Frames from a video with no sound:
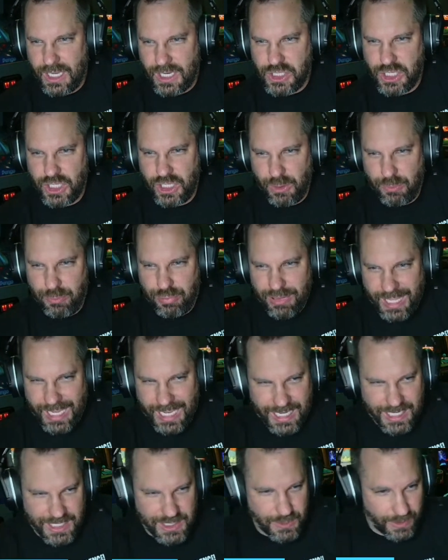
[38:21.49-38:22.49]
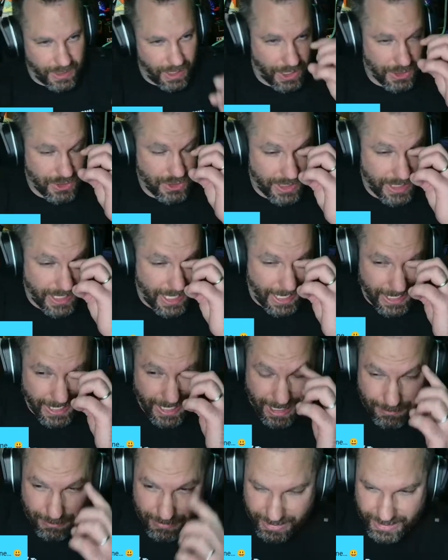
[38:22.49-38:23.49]
Gino Blaze with
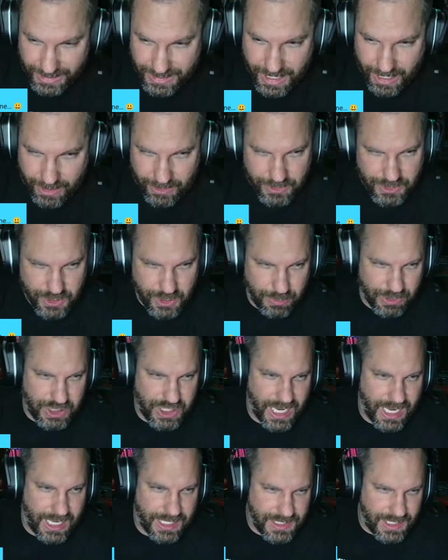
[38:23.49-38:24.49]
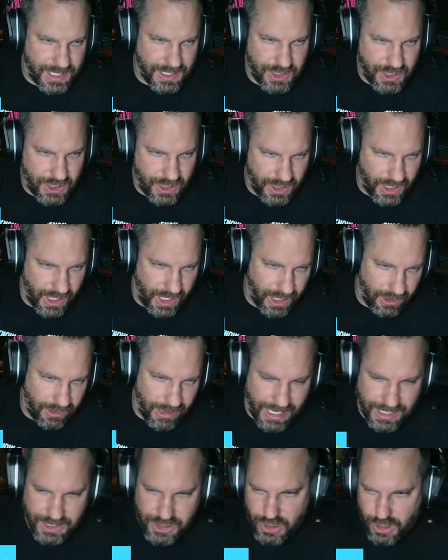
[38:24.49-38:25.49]
$199 million super chat says,
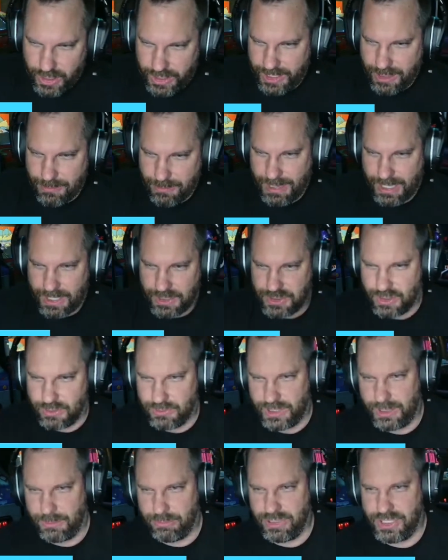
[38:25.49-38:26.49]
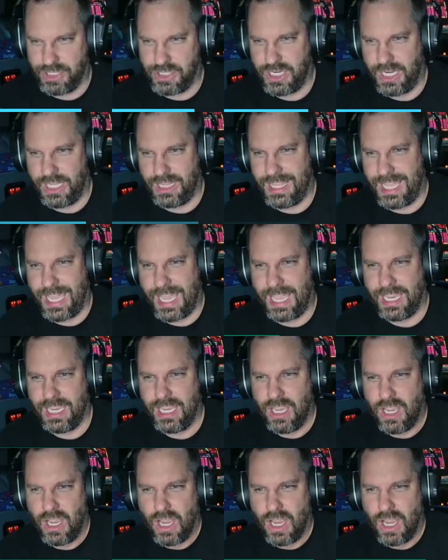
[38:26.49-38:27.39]
congrats, Charlie, on the milestone. Really appreciate that.